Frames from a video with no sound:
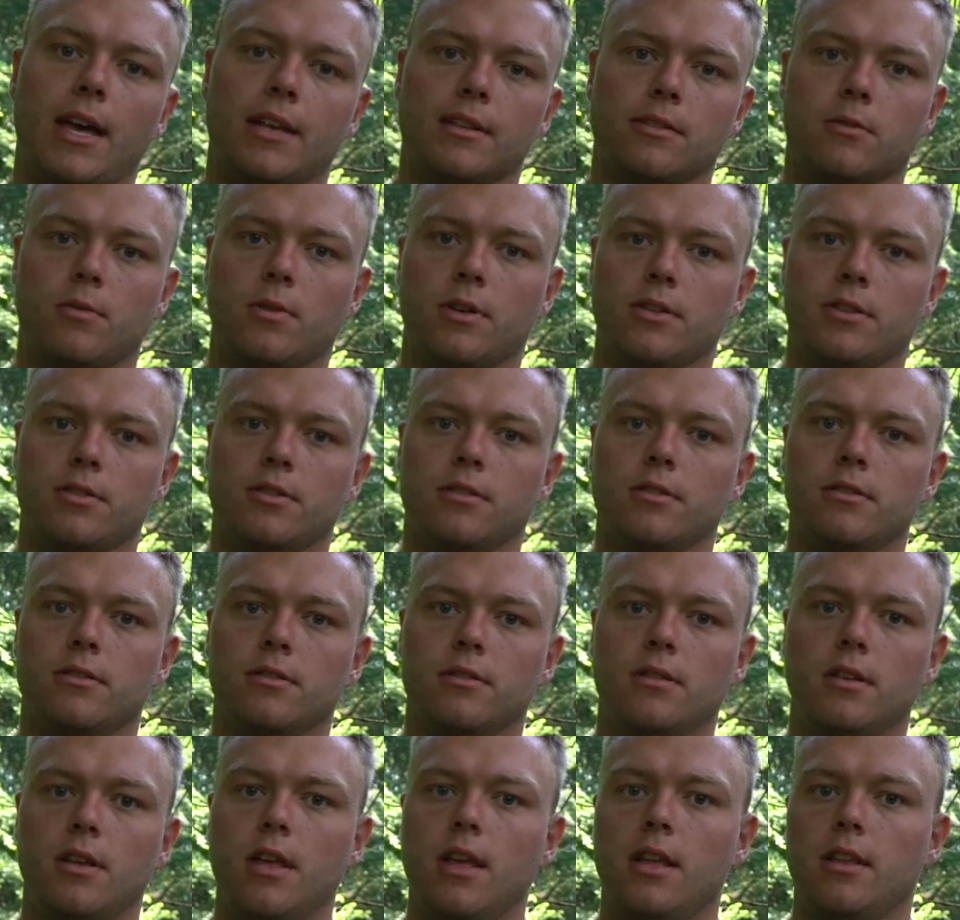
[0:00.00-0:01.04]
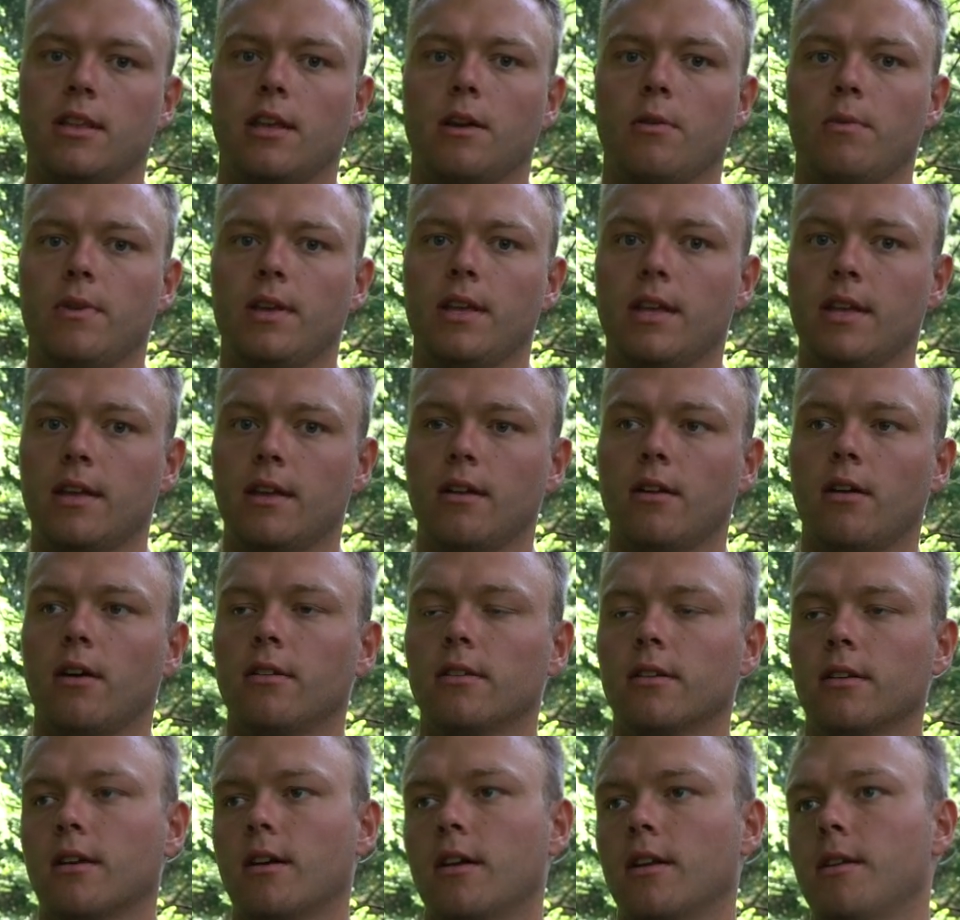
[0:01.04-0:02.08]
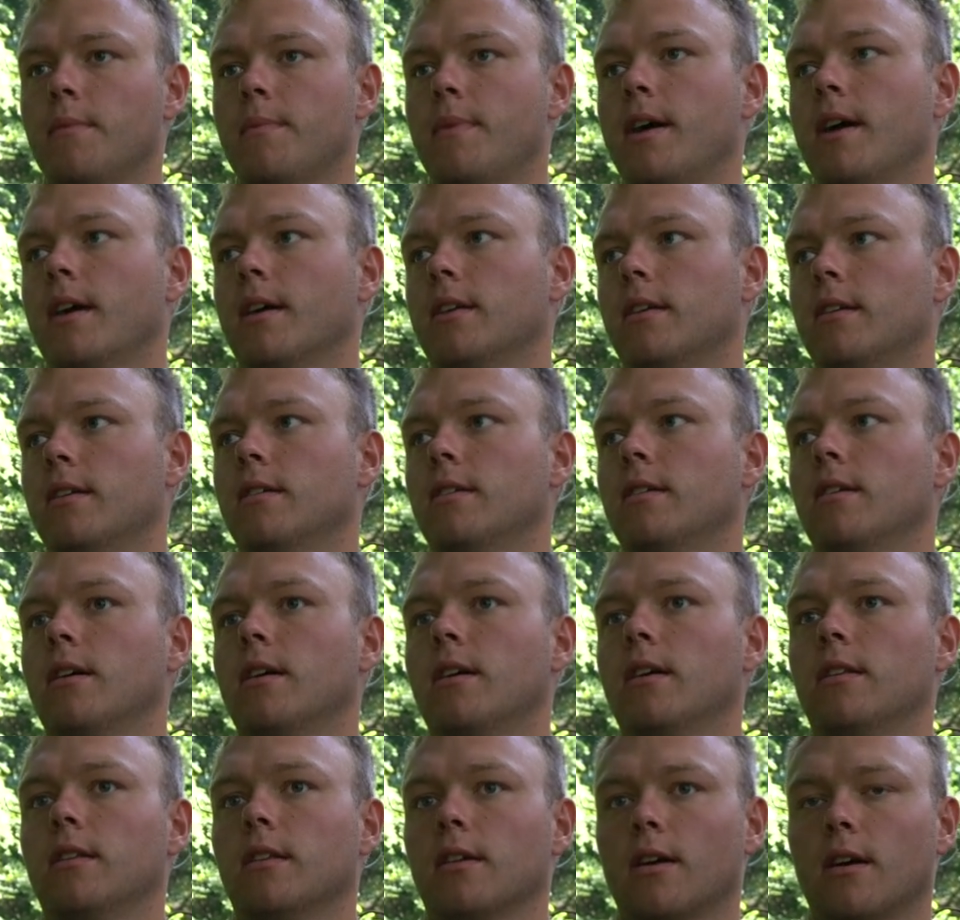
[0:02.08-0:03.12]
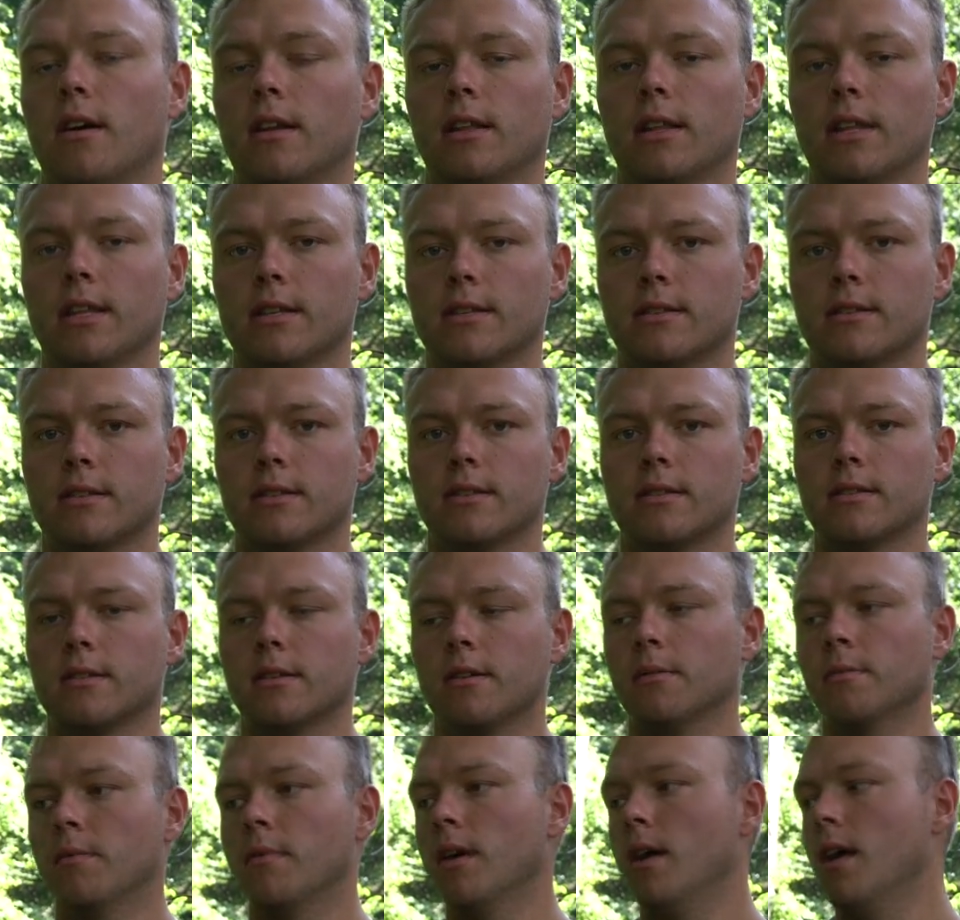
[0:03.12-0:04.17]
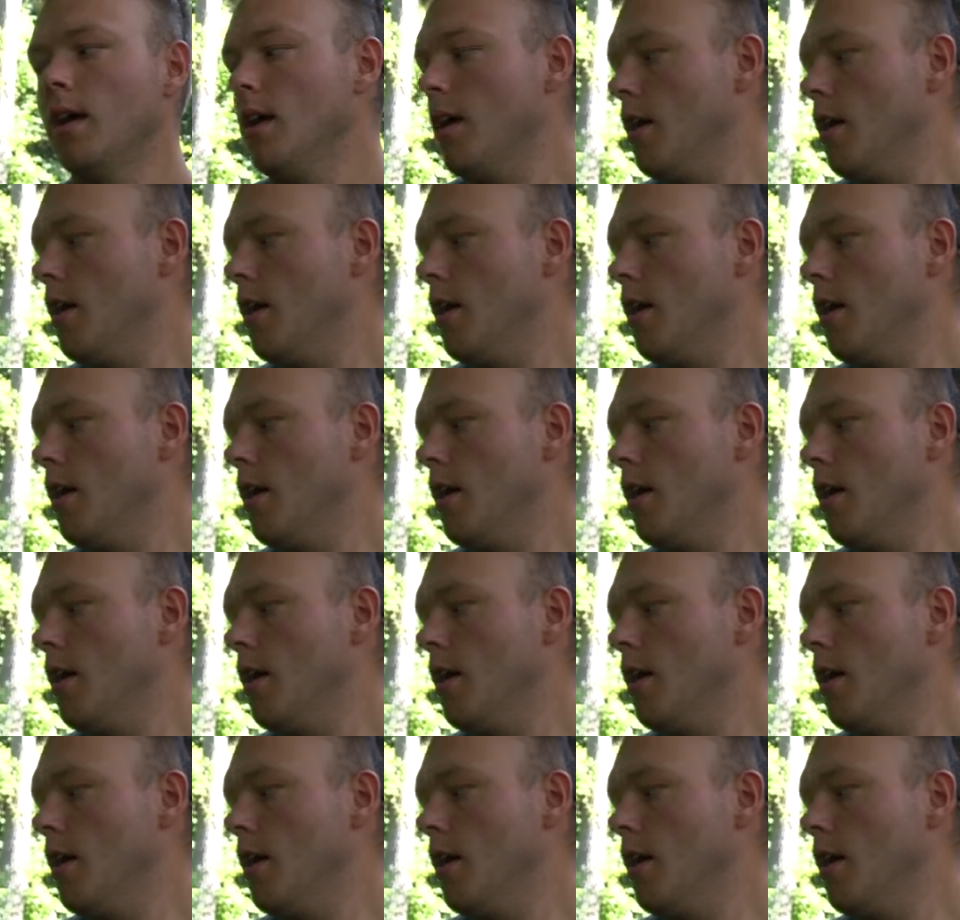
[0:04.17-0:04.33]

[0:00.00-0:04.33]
asked questions that we get on the Cuddeback uh, and the CuddeLink system